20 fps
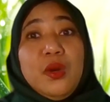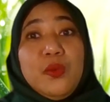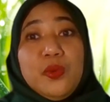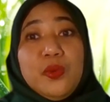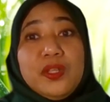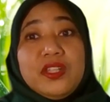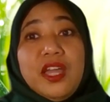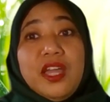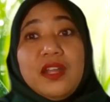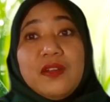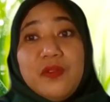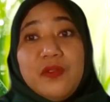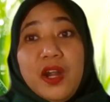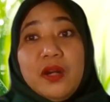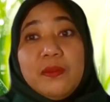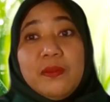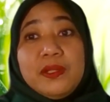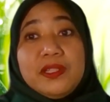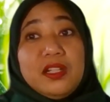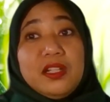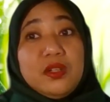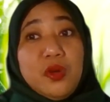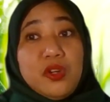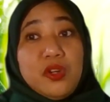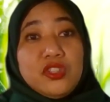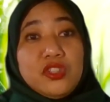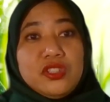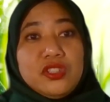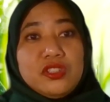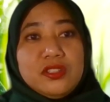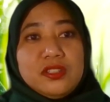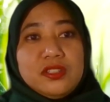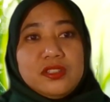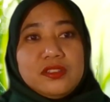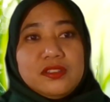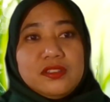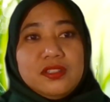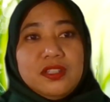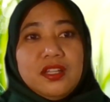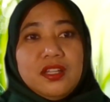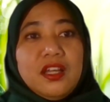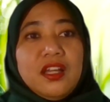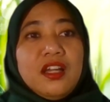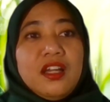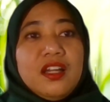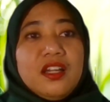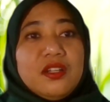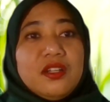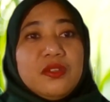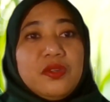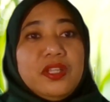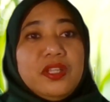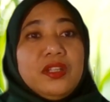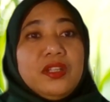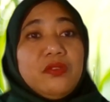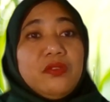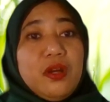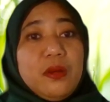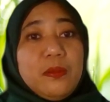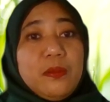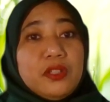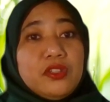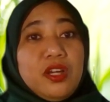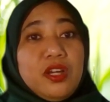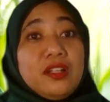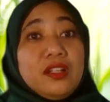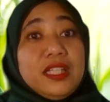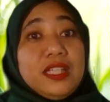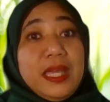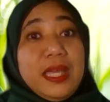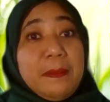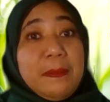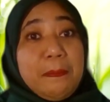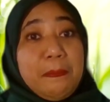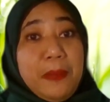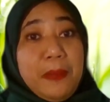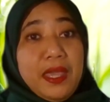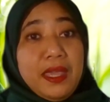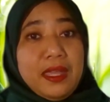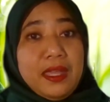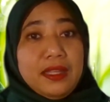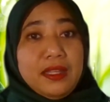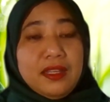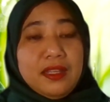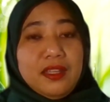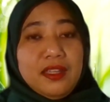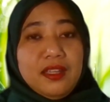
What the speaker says: with environmental consciousness, a green Ramadan campaign.